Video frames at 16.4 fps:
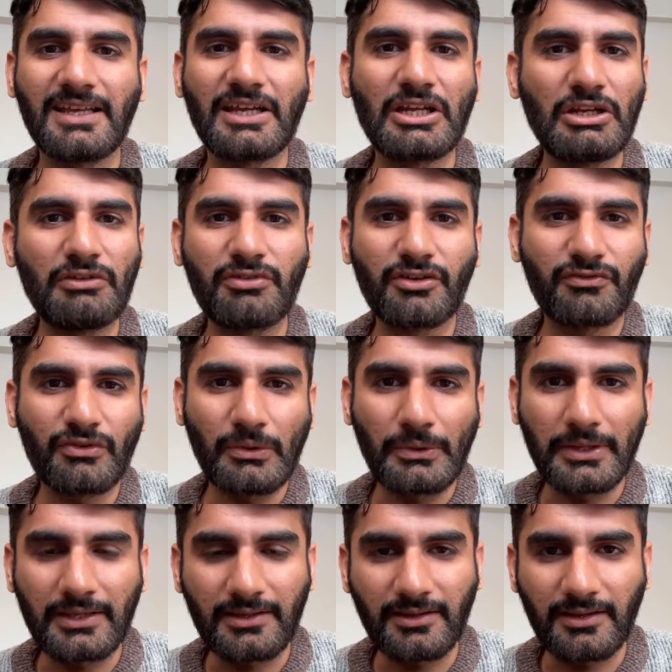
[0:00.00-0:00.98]
river
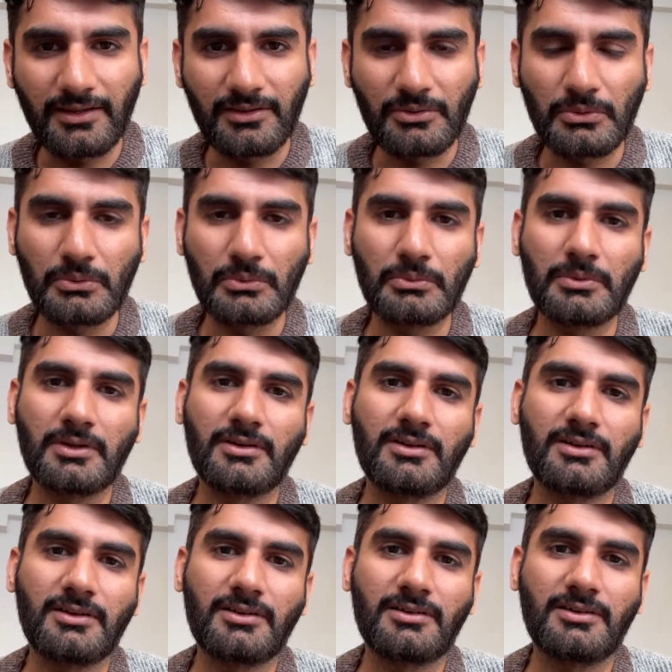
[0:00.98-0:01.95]
flowing into
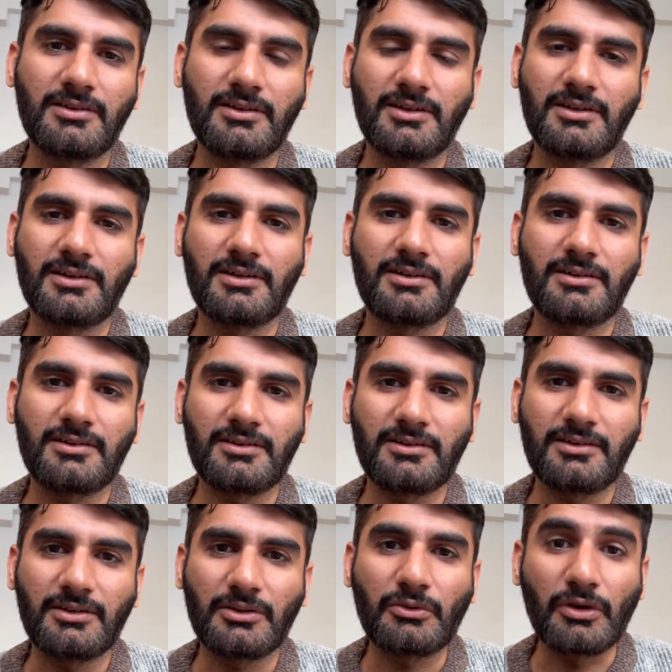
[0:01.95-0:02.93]

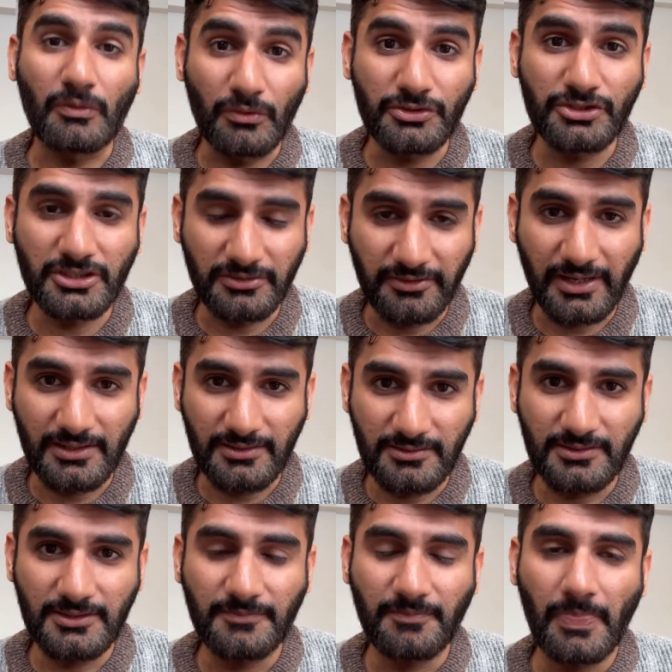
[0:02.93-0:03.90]
the ocean,
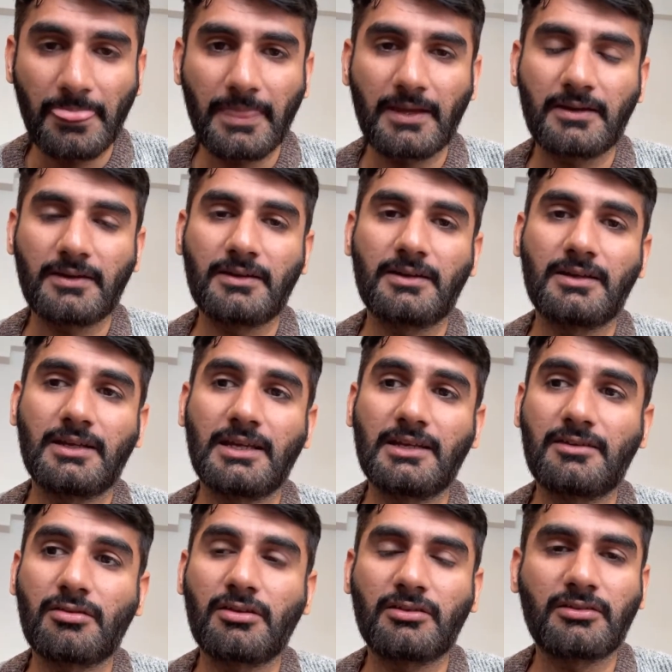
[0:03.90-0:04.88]
right? It
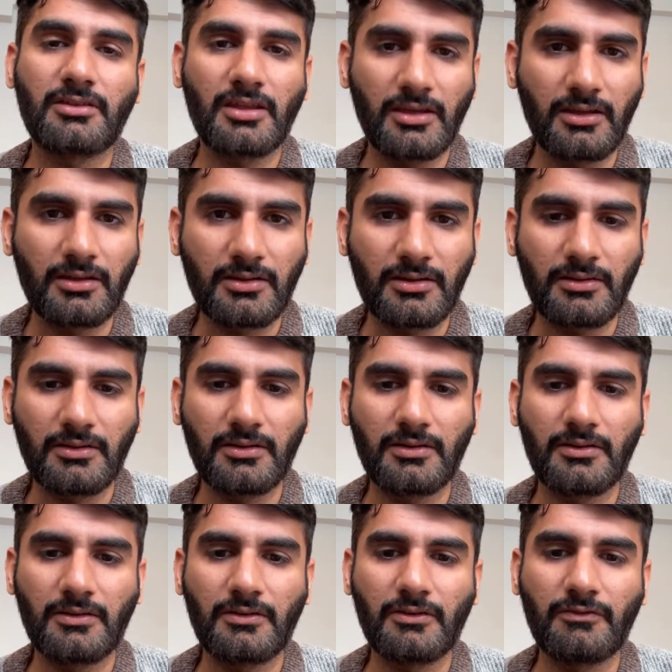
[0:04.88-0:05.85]
doesn't think
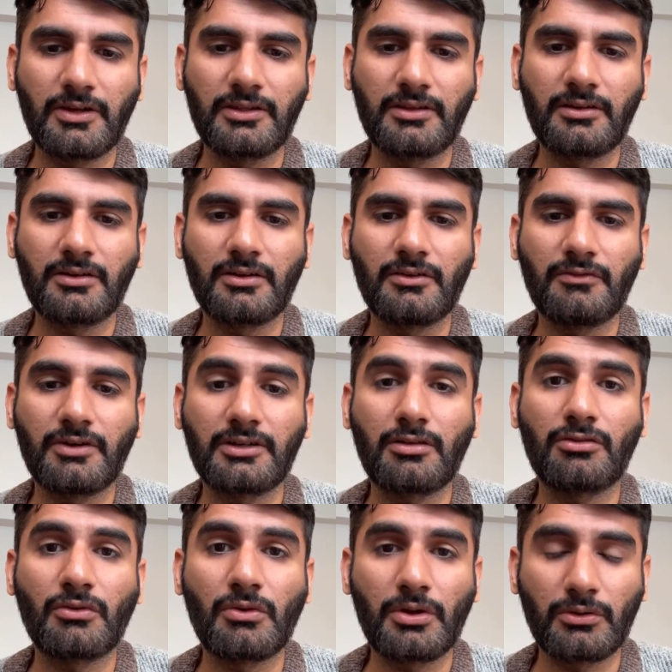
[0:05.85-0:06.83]
whether what
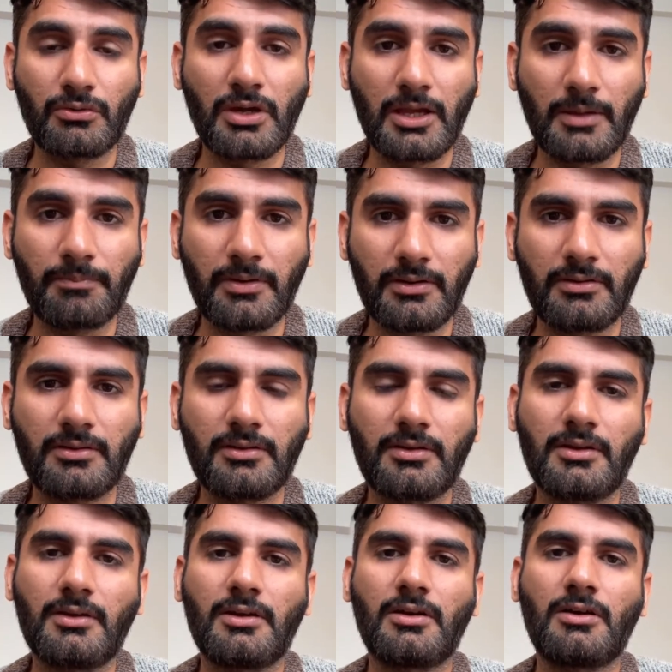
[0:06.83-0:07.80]
is going to happen,
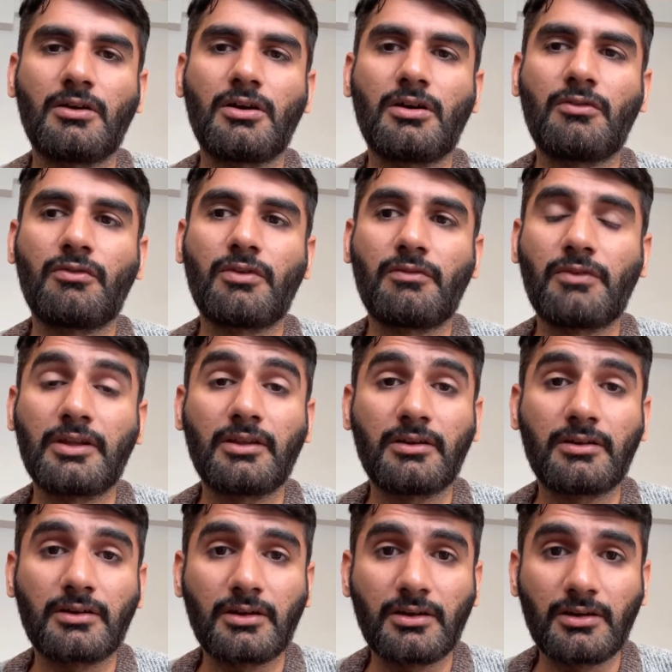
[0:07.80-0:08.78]

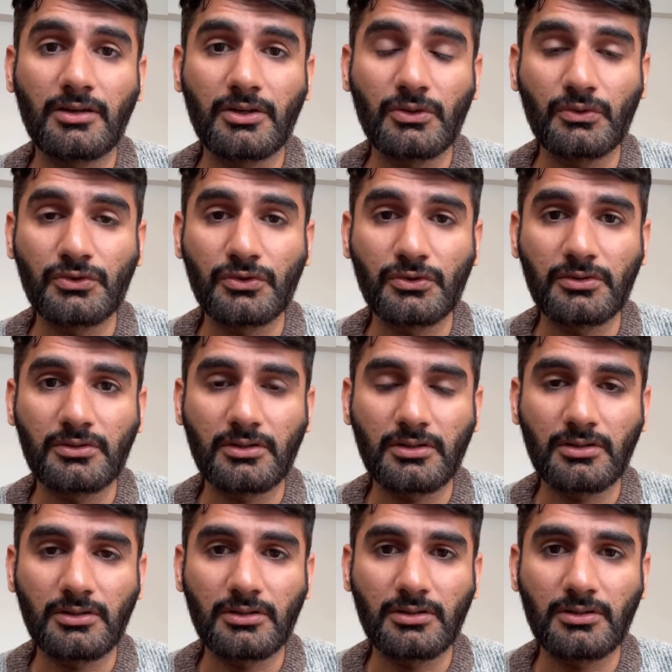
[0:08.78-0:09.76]
whether you should
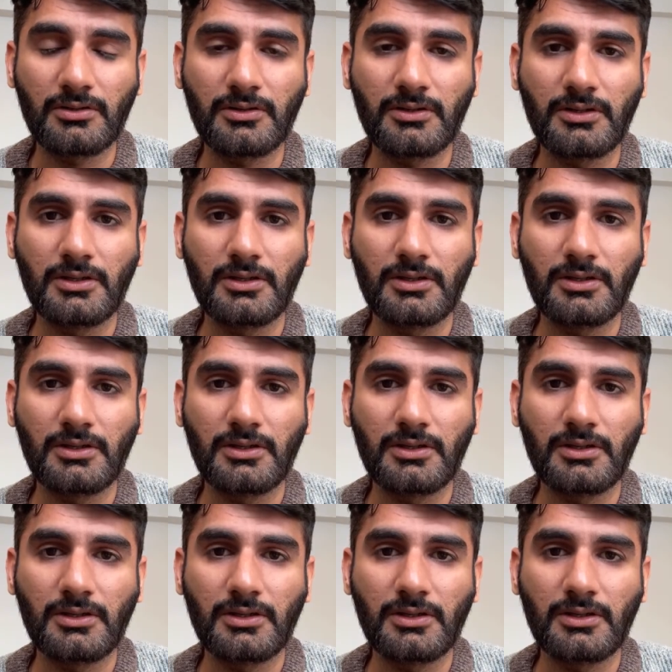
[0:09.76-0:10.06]
uh,